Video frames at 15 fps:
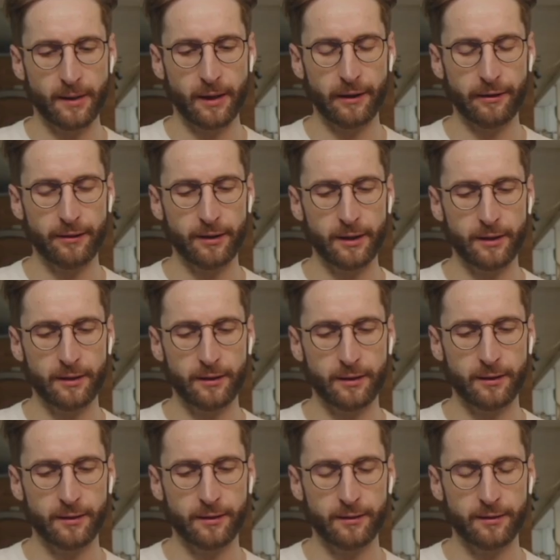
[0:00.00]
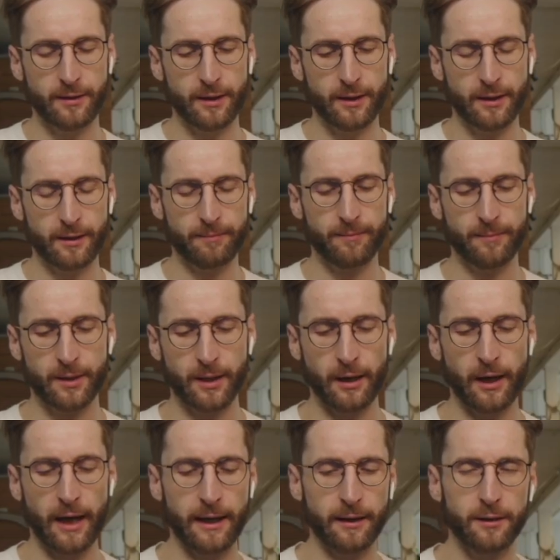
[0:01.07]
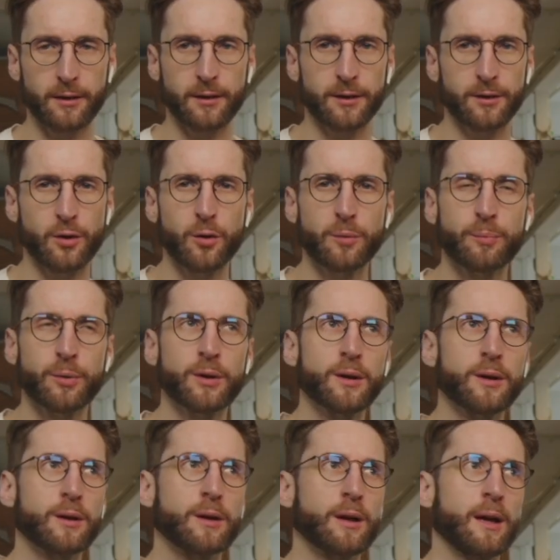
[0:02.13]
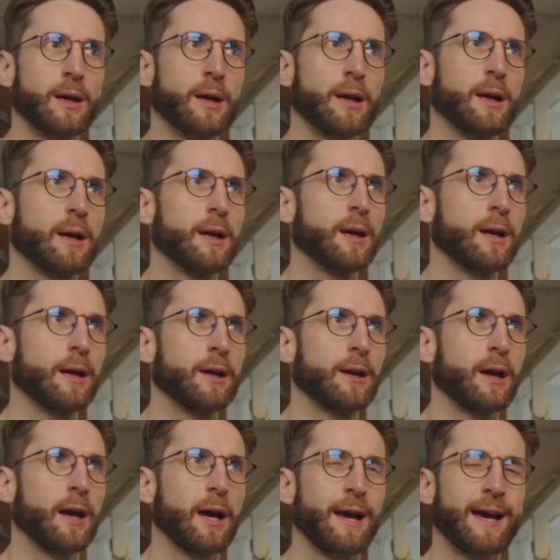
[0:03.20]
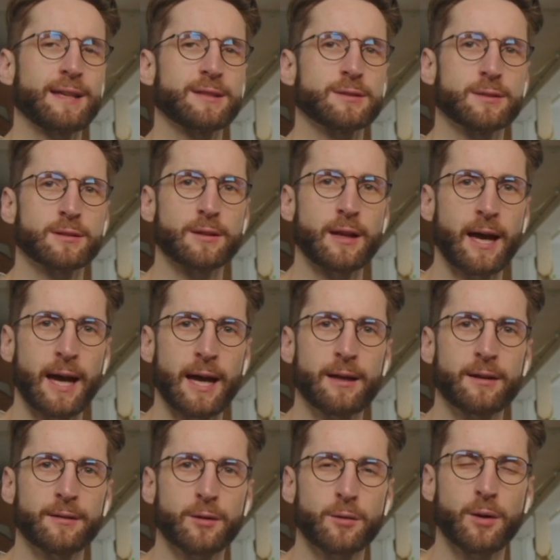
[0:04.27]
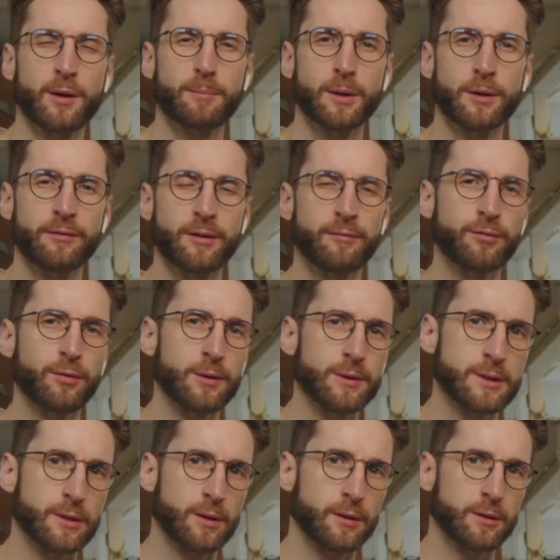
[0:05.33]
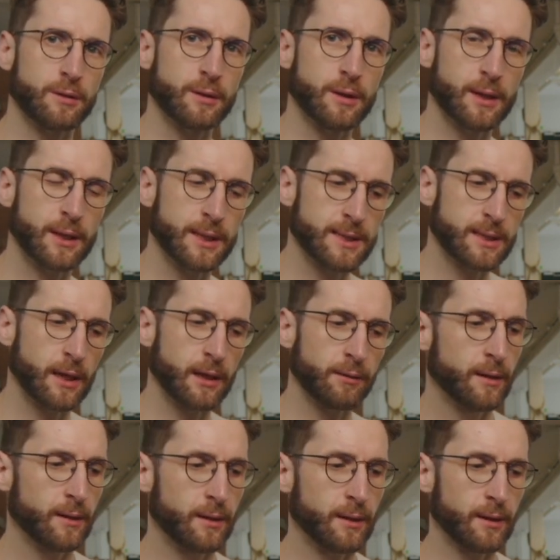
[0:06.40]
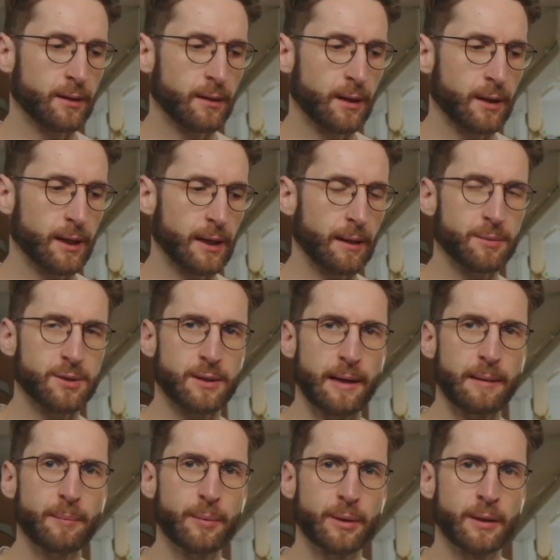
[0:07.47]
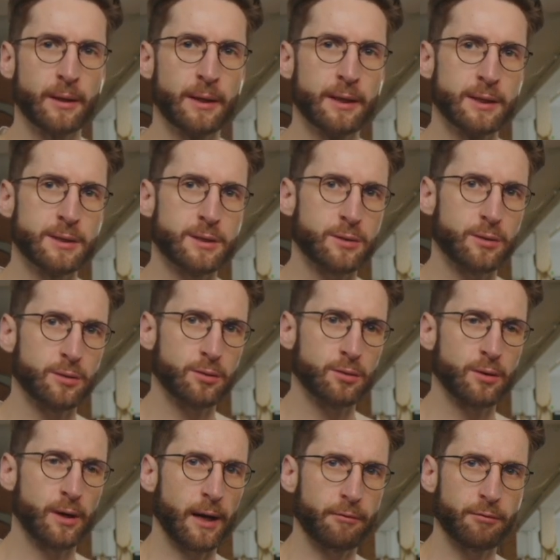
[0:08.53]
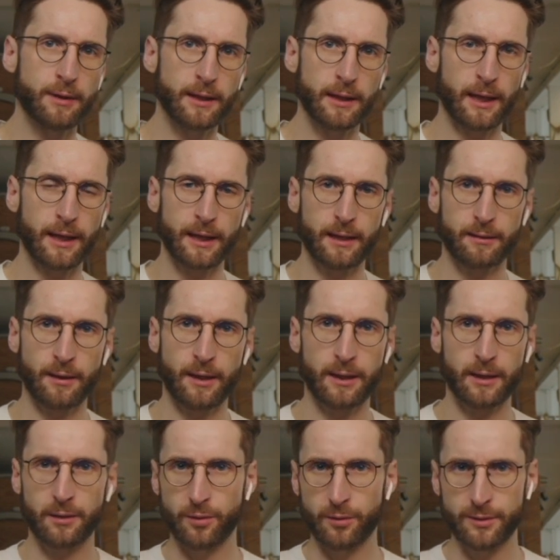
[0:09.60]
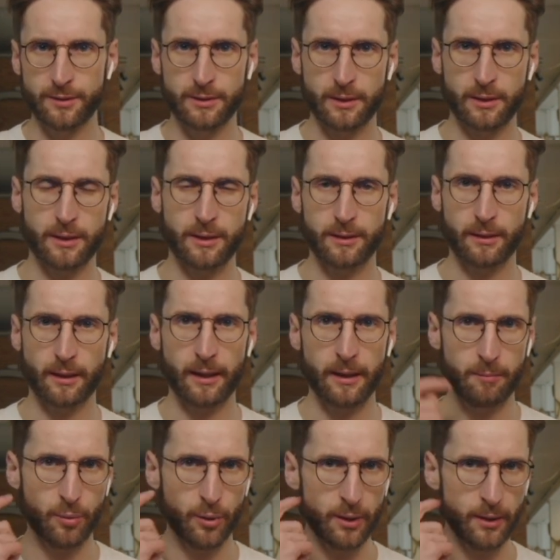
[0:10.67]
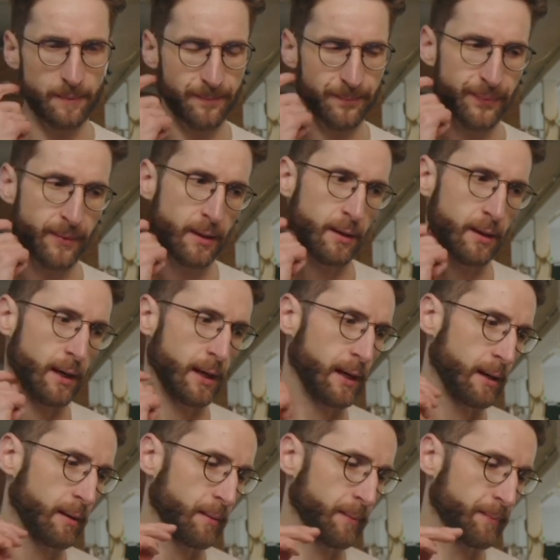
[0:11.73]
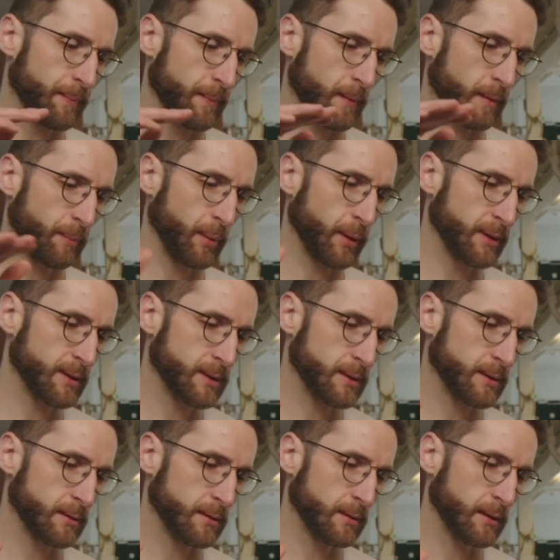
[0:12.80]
I think the kind of analog notebook has had quite a bit of influence on the design of the Tana Capture app. So I really like taking notes in a tiny book, but it's